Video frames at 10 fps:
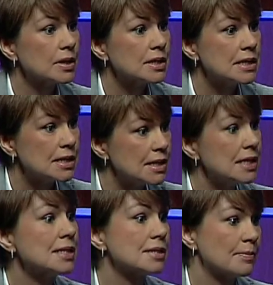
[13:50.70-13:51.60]

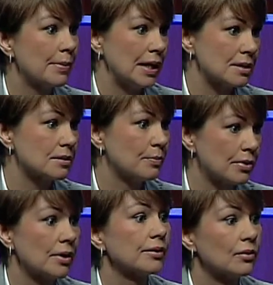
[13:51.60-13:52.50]
disease-based
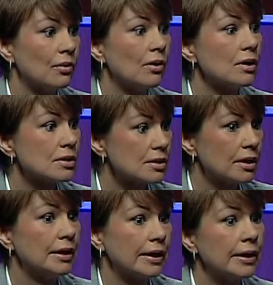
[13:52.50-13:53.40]
protocols
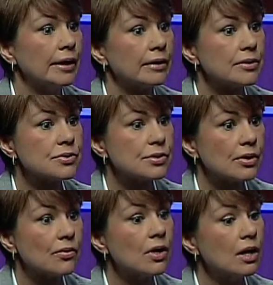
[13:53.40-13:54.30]
in a care.
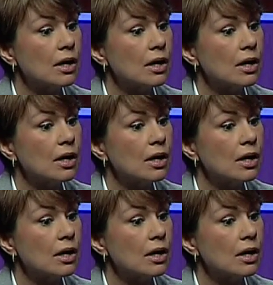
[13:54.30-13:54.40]
So,